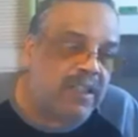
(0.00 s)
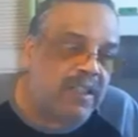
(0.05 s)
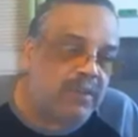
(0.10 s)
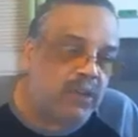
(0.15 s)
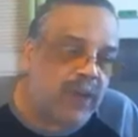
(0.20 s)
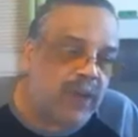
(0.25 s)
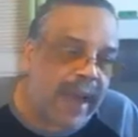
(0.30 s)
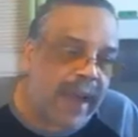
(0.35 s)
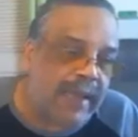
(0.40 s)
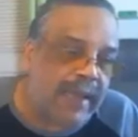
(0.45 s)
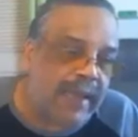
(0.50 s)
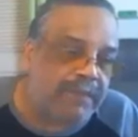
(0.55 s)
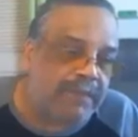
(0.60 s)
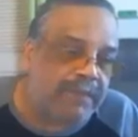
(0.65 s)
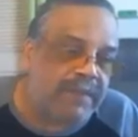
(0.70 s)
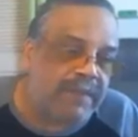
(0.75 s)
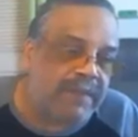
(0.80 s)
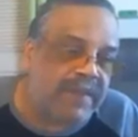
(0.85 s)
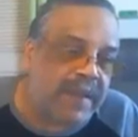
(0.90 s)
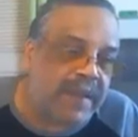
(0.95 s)
subtract the
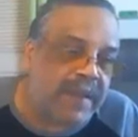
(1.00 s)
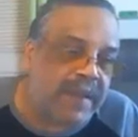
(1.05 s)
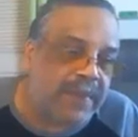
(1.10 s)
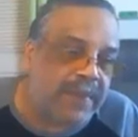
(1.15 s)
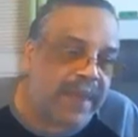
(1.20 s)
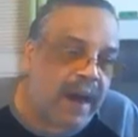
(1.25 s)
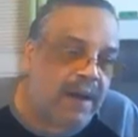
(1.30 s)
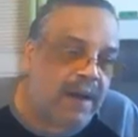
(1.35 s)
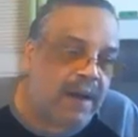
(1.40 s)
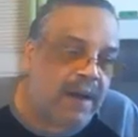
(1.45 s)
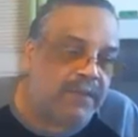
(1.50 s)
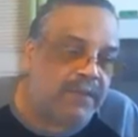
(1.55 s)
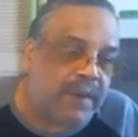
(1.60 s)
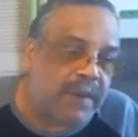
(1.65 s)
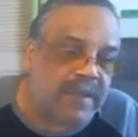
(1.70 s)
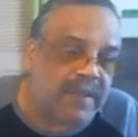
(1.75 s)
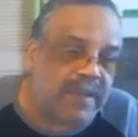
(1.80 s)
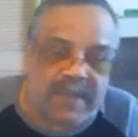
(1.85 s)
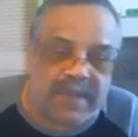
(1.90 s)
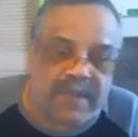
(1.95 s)
$15,000
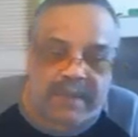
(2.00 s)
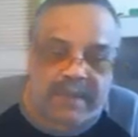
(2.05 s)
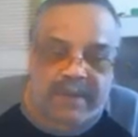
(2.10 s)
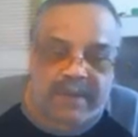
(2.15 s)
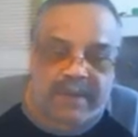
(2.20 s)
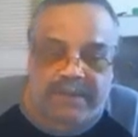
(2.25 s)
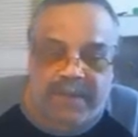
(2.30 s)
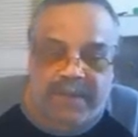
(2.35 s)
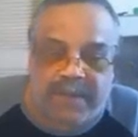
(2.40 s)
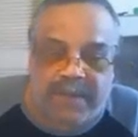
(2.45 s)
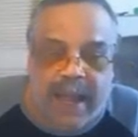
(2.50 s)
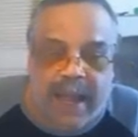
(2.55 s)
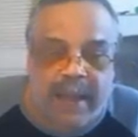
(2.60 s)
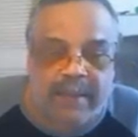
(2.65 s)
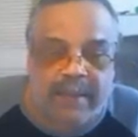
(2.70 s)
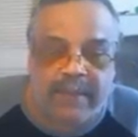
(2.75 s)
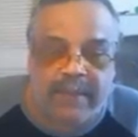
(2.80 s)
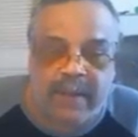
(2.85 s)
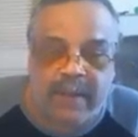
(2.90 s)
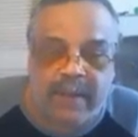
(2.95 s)
from the 75.
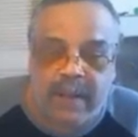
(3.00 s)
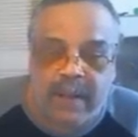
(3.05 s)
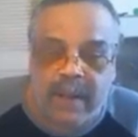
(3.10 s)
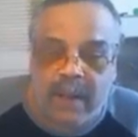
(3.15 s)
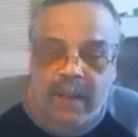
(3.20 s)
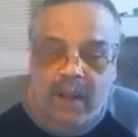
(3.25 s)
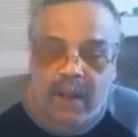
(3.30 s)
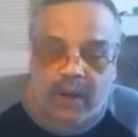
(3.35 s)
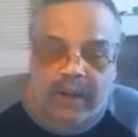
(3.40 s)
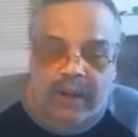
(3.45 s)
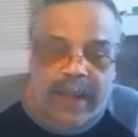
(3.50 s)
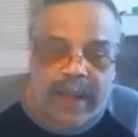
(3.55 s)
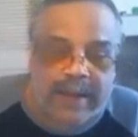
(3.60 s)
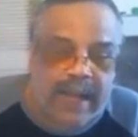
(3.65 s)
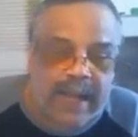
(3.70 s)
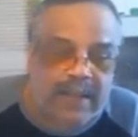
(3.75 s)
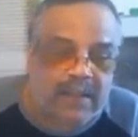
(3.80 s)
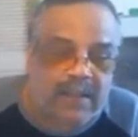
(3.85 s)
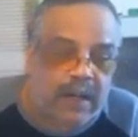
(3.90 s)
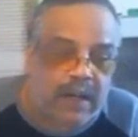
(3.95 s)
Okay,
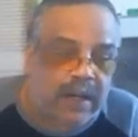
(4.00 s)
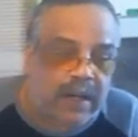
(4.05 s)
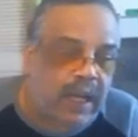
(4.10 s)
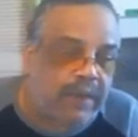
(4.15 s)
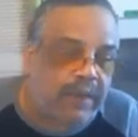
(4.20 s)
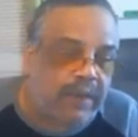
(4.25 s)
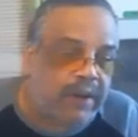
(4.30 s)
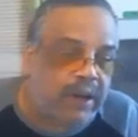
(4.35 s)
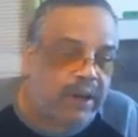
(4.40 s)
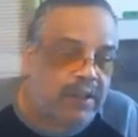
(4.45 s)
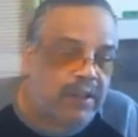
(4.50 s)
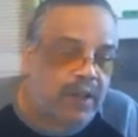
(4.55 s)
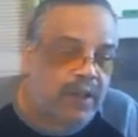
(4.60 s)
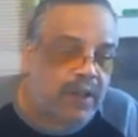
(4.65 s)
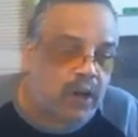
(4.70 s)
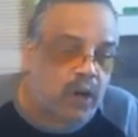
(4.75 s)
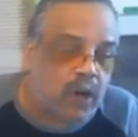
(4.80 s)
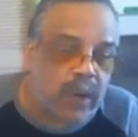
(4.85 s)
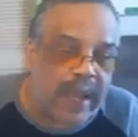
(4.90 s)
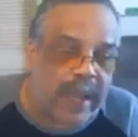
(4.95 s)
and that's going to give you your
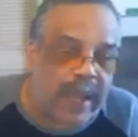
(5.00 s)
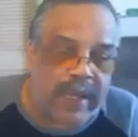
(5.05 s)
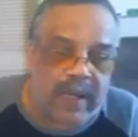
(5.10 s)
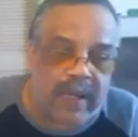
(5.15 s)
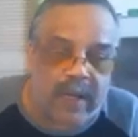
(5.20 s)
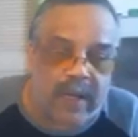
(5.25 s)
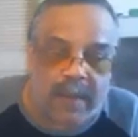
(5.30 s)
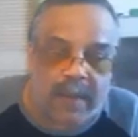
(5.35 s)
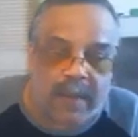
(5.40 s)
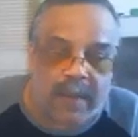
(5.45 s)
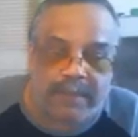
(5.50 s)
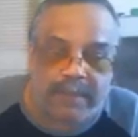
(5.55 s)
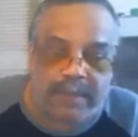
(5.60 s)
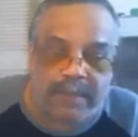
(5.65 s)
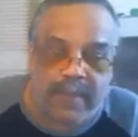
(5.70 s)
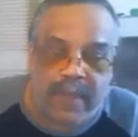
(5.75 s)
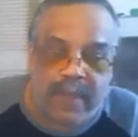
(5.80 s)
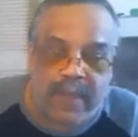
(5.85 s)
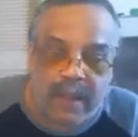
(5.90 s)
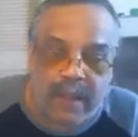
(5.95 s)
total income.
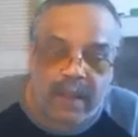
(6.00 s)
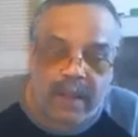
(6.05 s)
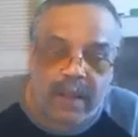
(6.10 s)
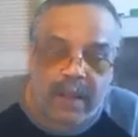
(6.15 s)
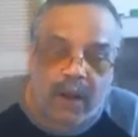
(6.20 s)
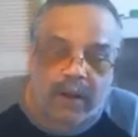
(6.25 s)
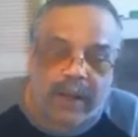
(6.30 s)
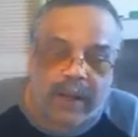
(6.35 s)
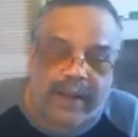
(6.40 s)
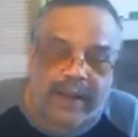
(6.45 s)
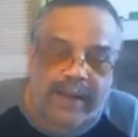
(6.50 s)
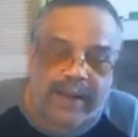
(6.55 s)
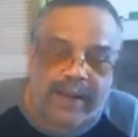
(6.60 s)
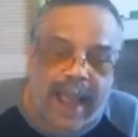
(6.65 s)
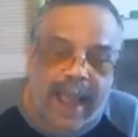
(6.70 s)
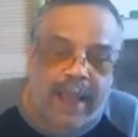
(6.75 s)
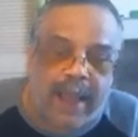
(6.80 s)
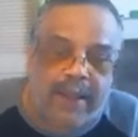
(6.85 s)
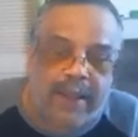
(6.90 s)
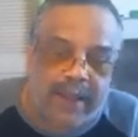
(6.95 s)
Okay,
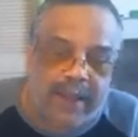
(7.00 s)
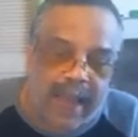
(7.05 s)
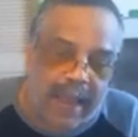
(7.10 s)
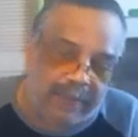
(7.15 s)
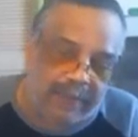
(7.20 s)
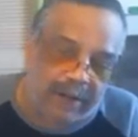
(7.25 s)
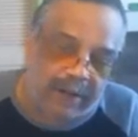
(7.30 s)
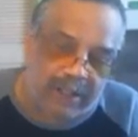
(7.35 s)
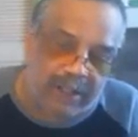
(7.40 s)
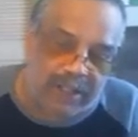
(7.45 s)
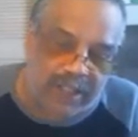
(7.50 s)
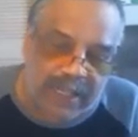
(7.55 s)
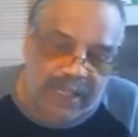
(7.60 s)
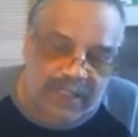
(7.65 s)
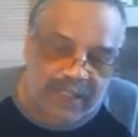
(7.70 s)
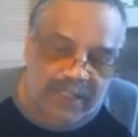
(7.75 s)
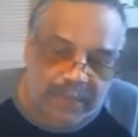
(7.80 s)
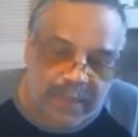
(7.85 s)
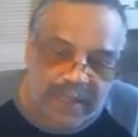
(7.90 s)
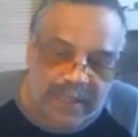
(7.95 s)
now you have your
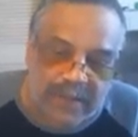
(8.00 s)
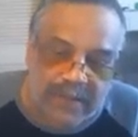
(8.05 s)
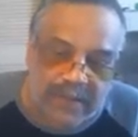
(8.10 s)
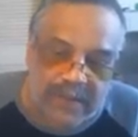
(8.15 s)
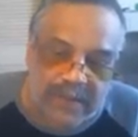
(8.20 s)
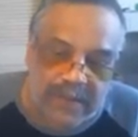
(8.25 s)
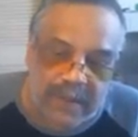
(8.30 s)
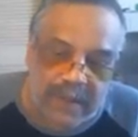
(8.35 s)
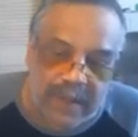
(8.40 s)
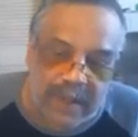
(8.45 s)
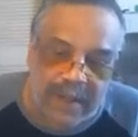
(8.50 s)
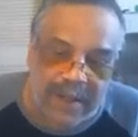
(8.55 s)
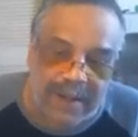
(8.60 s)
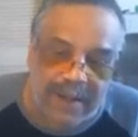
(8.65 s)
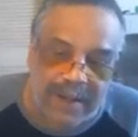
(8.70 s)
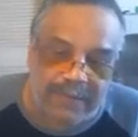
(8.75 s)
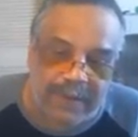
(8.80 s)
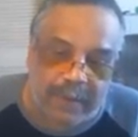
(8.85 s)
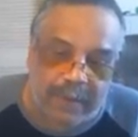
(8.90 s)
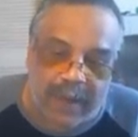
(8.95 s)
adjustment
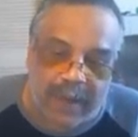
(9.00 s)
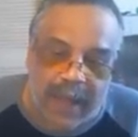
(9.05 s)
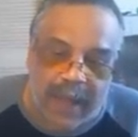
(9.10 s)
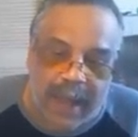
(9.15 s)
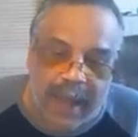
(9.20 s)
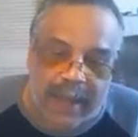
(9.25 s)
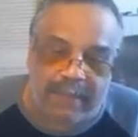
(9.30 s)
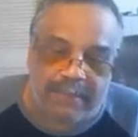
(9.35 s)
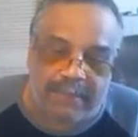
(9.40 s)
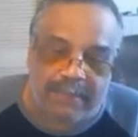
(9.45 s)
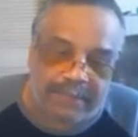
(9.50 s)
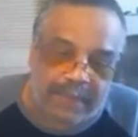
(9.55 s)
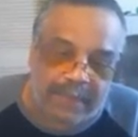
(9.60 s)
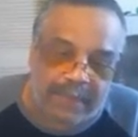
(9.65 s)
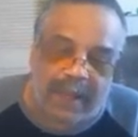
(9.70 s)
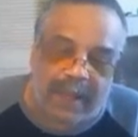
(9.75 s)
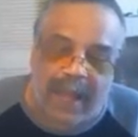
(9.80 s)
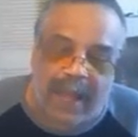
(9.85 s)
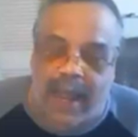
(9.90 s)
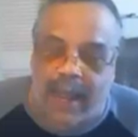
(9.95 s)
from
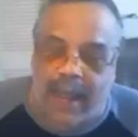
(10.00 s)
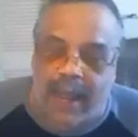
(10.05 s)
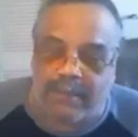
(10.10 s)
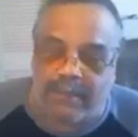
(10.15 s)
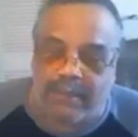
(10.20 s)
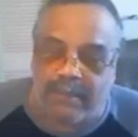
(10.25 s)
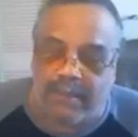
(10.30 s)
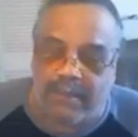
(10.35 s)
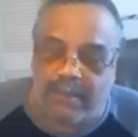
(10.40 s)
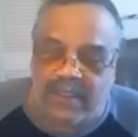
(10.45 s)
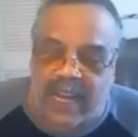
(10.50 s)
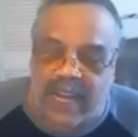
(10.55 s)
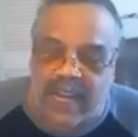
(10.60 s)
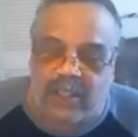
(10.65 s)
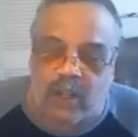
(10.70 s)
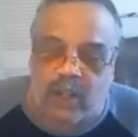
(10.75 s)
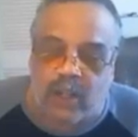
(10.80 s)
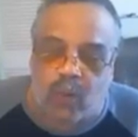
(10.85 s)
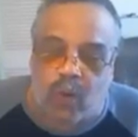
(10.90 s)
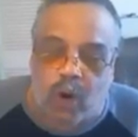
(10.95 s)

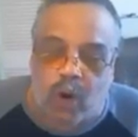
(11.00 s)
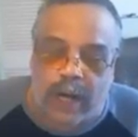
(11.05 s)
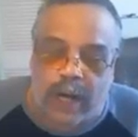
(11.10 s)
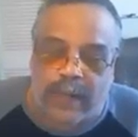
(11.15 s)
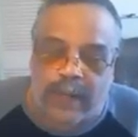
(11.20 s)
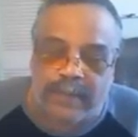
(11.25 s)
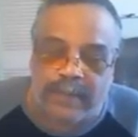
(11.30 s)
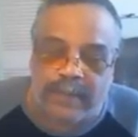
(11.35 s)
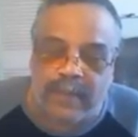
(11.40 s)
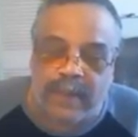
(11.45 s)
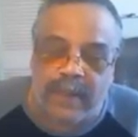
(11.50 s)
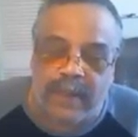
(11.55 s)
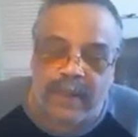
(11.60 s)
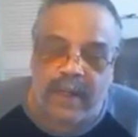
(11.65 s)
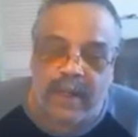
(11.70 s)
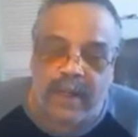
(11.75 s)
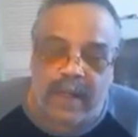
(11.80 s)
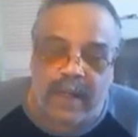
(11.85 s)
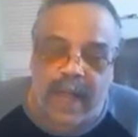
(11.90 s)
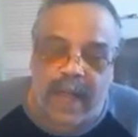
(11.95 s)
Schedule 1,
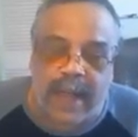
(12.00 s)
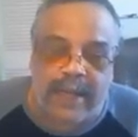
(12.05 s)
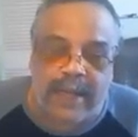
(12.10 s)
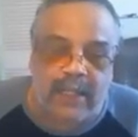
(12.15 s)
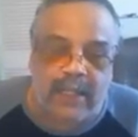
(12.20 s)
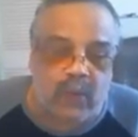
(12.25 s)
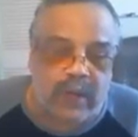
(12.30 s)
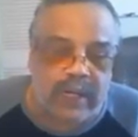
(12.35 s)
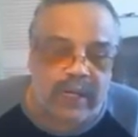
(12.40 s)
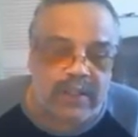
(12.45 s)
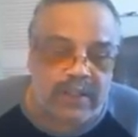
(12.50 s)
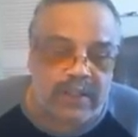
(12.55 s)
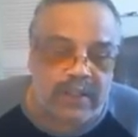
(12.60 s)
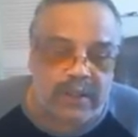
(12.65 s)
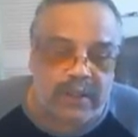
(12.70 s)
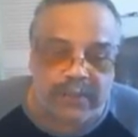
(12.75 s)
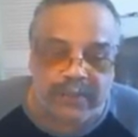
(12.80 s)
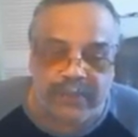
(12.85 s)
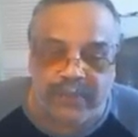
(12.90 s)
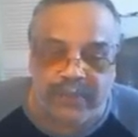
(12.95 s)
line
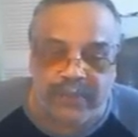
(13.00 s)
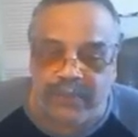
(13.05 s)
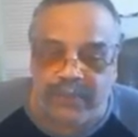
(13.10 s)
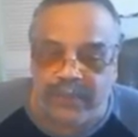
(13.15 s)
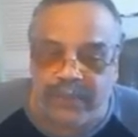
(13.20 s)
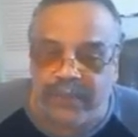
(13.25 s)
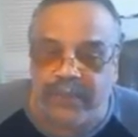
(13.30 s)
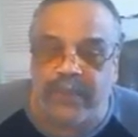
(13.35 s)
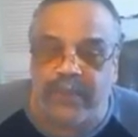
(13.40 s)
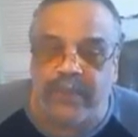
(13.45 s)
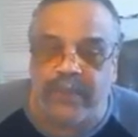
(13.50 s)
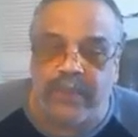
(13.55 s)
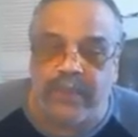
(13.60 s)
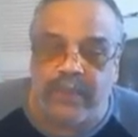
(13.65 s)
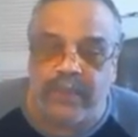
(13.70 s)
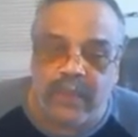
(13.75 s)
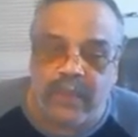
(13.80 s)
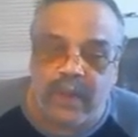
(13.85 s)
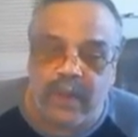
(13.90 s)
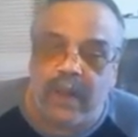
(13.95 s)
22.
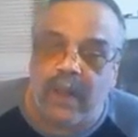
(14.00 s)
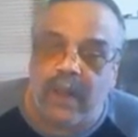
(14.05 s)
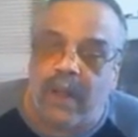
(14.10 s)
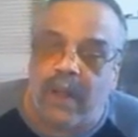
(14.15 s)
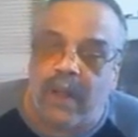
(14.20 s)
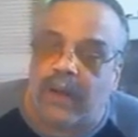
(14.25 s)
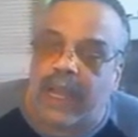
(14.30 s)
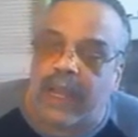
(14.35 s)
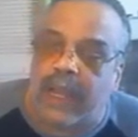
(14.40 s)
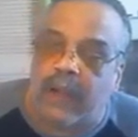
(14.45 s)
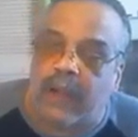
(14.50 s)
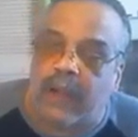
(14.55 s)
Okay,